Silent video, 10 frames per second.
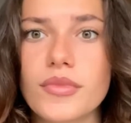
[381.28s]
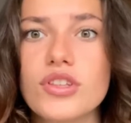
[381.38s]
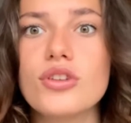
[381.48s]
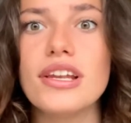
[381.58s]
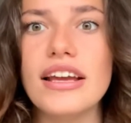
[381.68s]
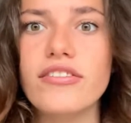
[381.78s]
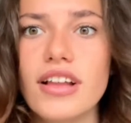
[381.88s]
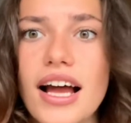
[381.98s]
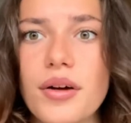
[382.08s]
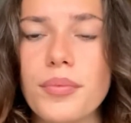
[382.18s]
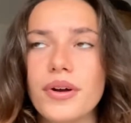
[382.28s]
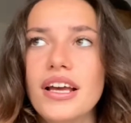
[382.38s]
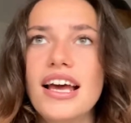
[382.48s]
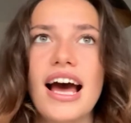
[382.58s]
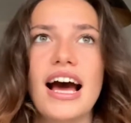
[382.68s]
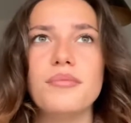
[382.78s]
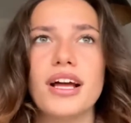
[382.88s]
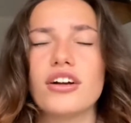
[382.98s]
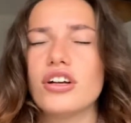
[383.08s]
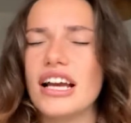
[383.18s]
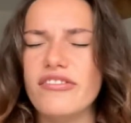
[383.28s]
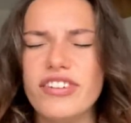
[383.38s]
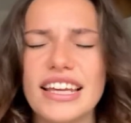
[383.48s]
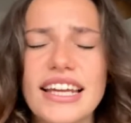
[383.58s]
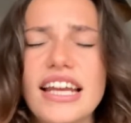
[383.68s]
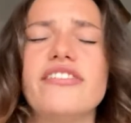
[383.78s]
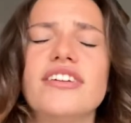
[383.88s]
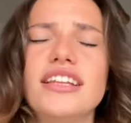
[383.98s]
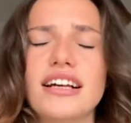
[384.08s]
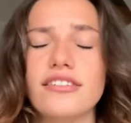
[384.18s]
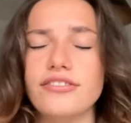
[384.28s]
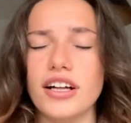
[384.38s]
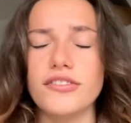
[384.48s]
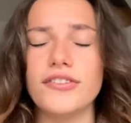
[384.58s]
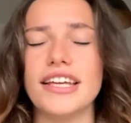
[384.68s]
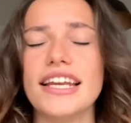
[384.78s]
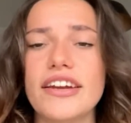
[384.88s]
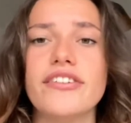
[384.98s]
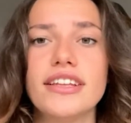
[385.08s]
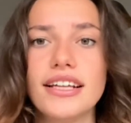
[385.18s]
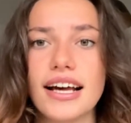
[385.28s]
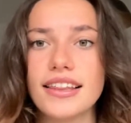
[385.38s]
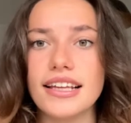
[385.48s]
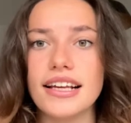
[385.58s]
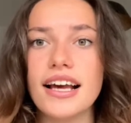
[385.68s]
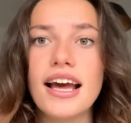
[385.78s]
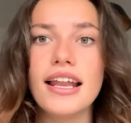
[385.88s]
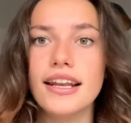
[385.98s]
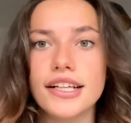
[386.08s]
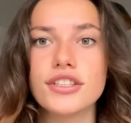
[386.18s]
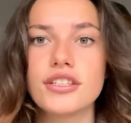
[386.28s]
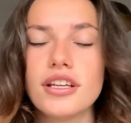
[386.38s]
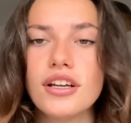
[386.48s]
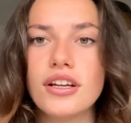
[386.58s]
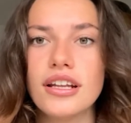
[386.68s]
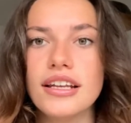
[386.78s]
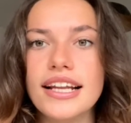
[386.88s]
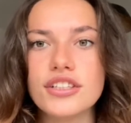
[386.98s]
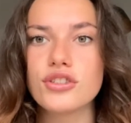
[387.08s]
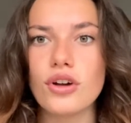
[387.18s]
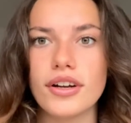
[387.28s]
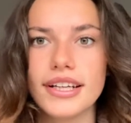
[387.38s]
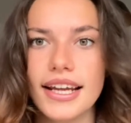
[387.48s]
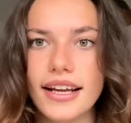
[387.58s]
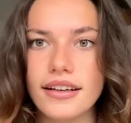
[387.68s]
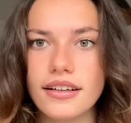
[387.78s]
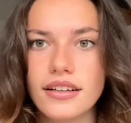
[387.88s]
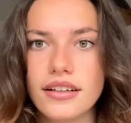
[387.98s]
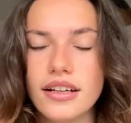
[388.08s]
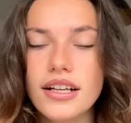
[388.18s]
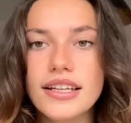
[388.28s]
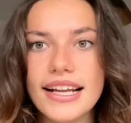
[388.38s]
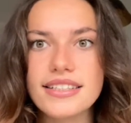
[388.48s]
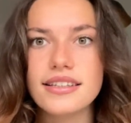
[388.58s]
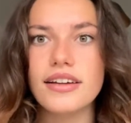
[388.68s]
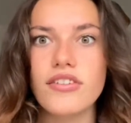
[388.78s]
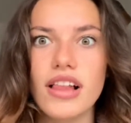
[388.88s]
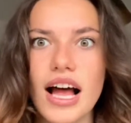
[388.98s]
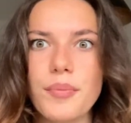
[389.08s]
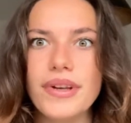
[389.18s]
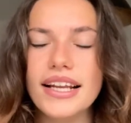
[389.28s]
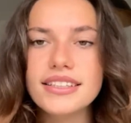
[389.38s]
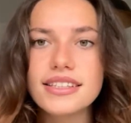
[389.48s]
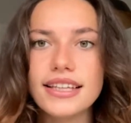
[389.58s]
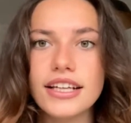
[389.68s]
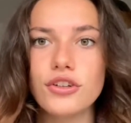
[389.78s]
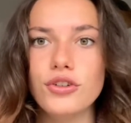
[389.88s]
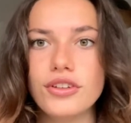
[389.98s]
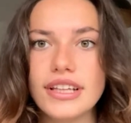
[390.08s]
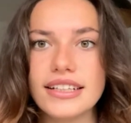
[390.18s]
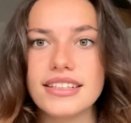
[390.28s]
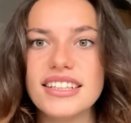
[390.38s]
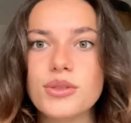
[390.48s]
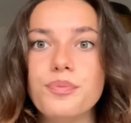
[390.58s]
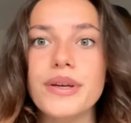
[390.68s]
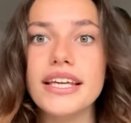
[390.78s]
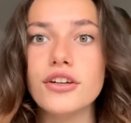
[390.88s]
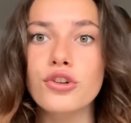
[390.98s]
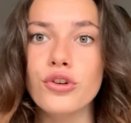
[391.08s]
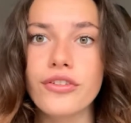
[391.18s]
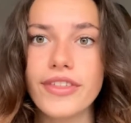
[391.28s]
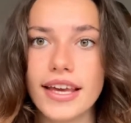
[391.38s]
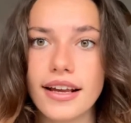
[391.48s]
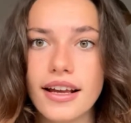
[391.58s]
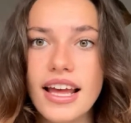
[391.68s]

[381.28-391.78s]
to level up. I'm like, okay, forget everything I felt, forget everything I think. Let's start again. Let's level up. Let's think new things. Let's be a new thing.